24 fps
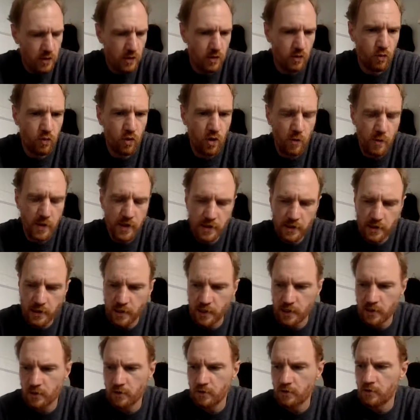the woman
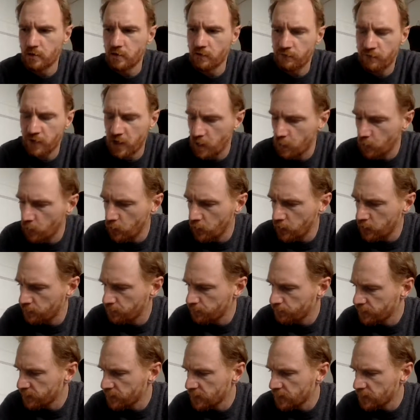in the family